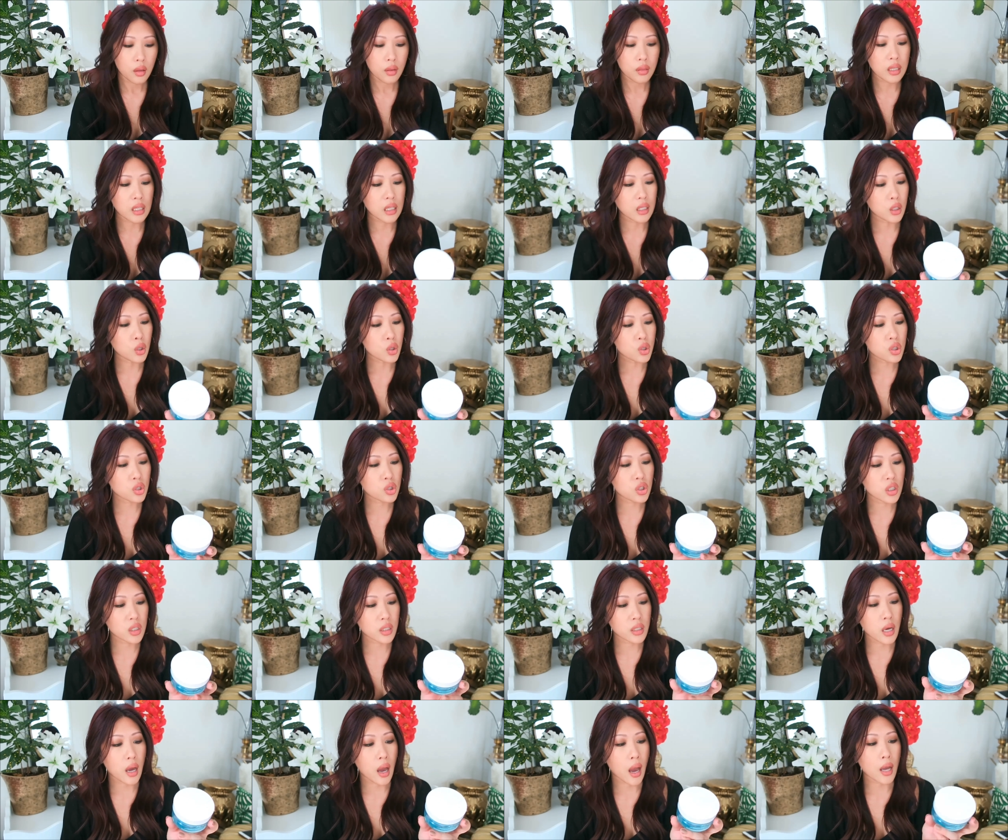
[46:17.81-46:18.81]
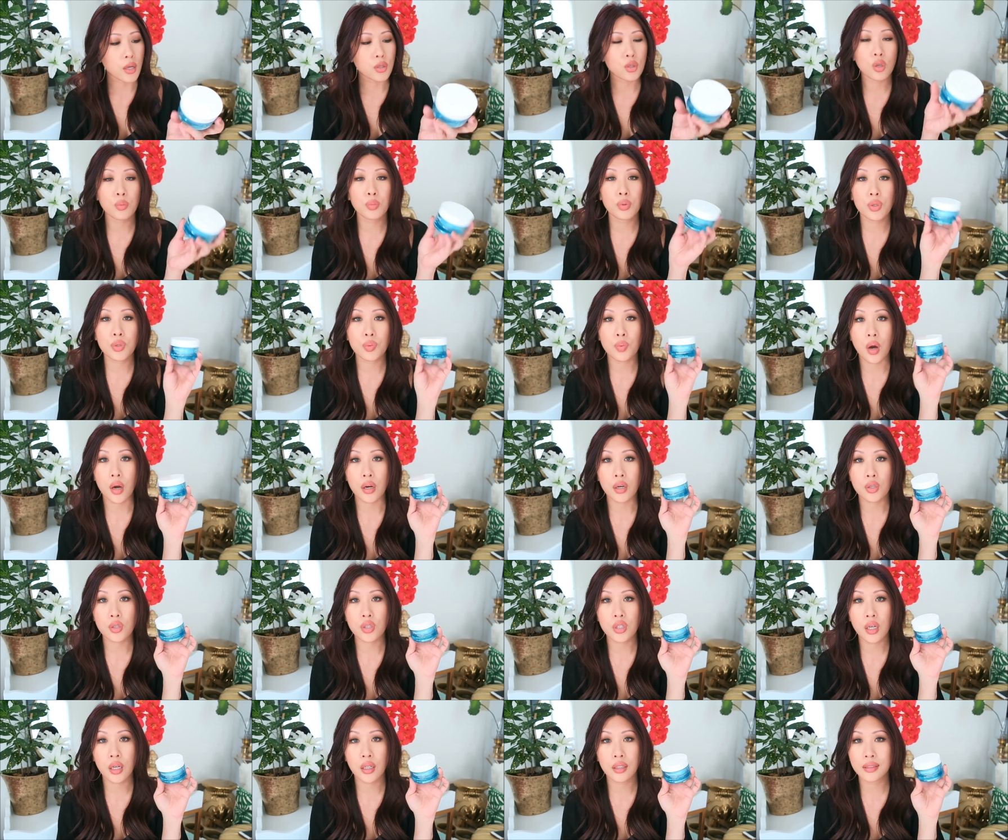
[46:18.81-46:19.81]
the Neutrogena Hydro Boost Water
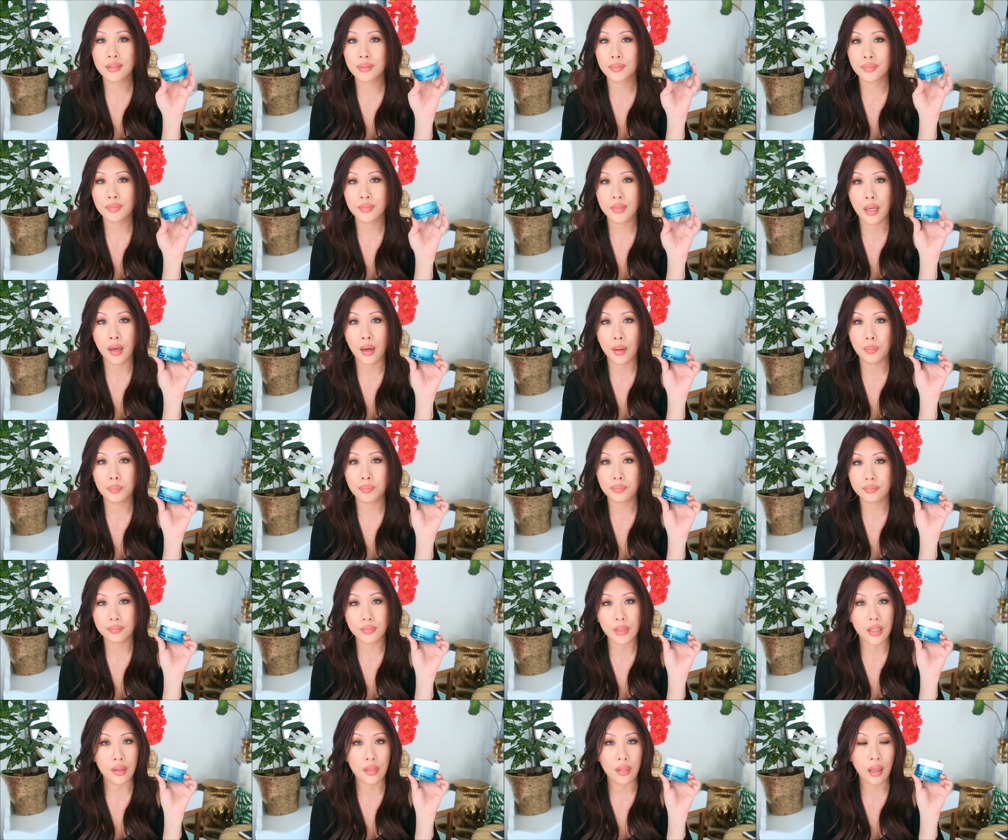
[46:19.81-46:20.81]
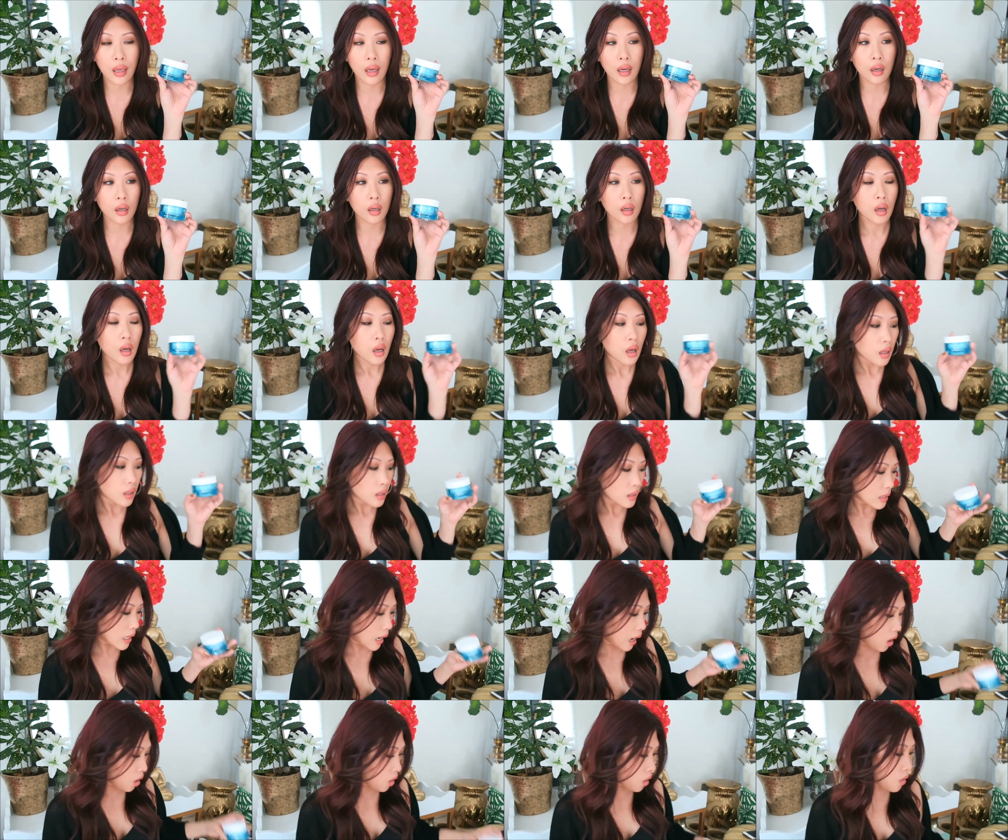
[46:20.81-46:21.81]
Gel. Yep, in there.
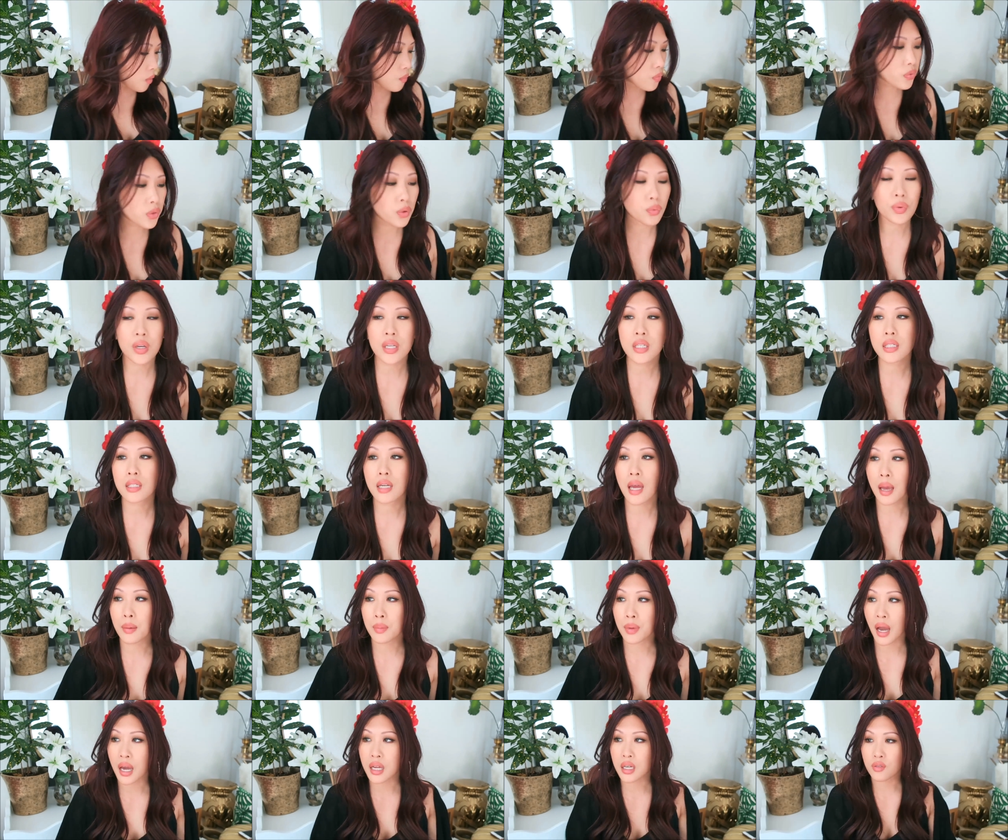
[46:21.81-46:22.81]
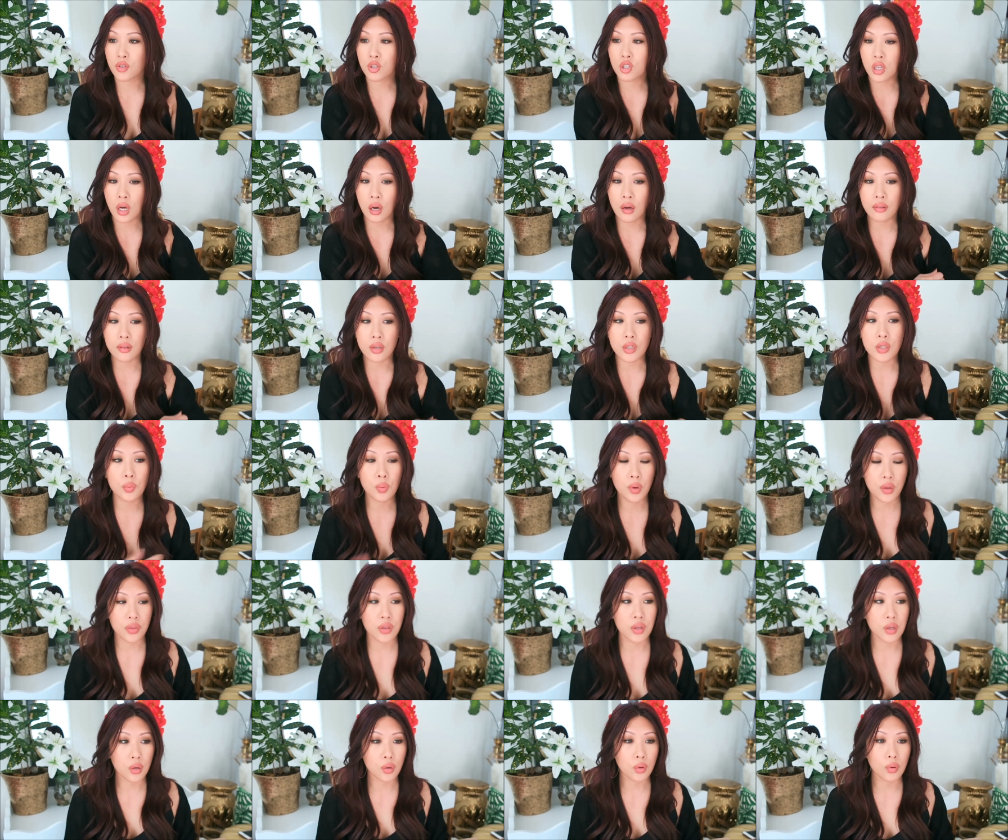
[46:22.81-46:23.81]
Now, the reason I'm kind of sharing this
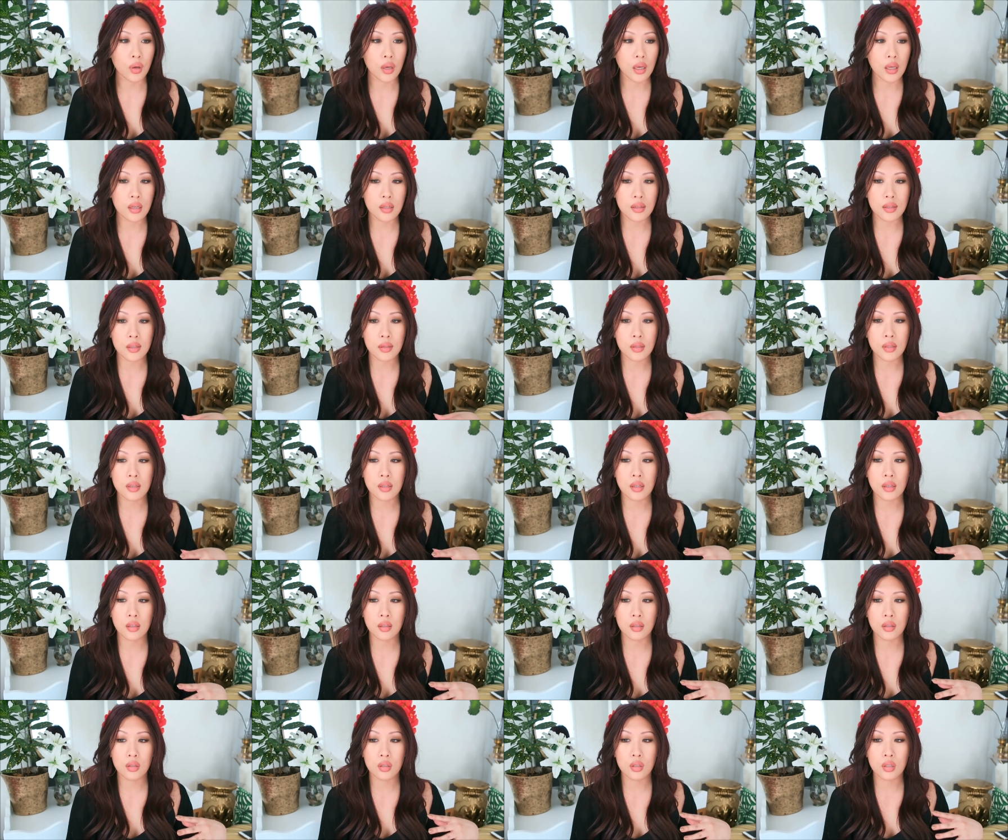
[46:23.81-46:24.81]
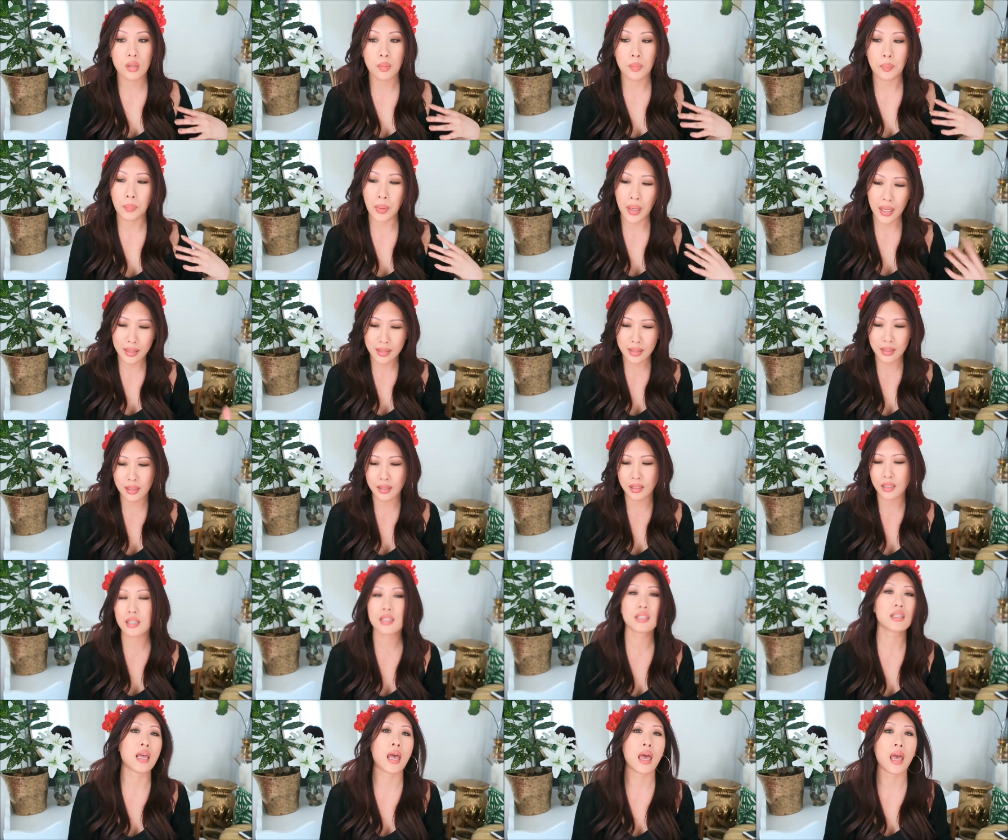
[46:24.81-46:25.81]
with you is to
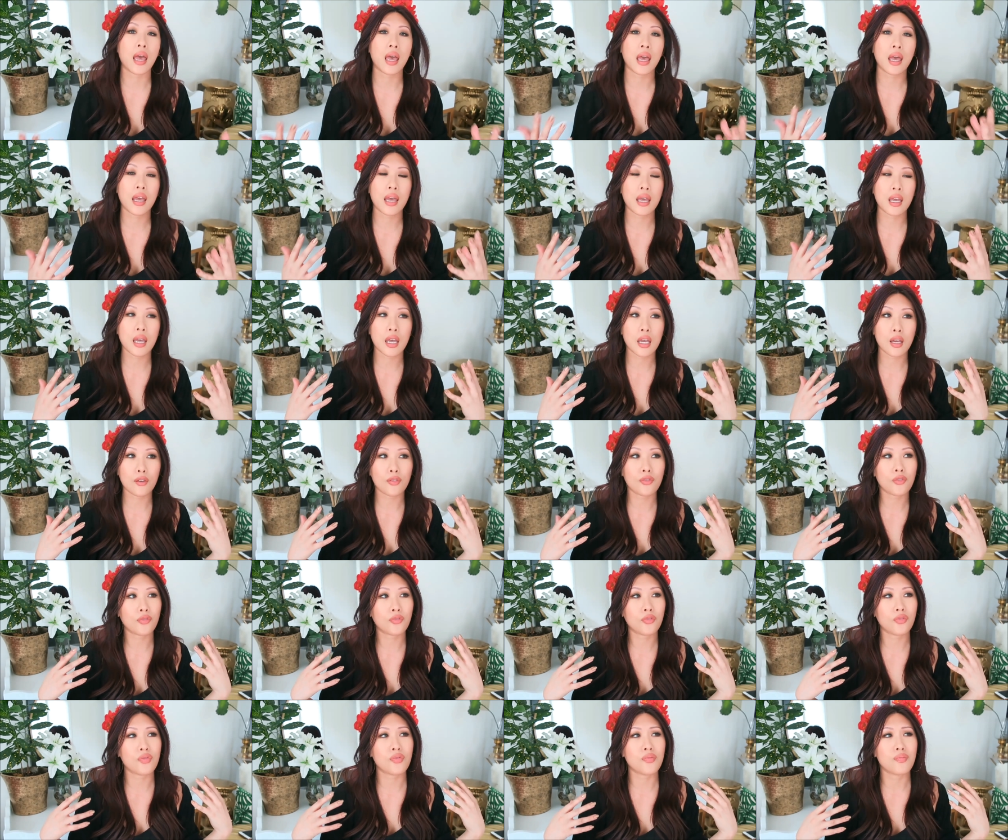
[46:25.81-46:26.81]
basically say if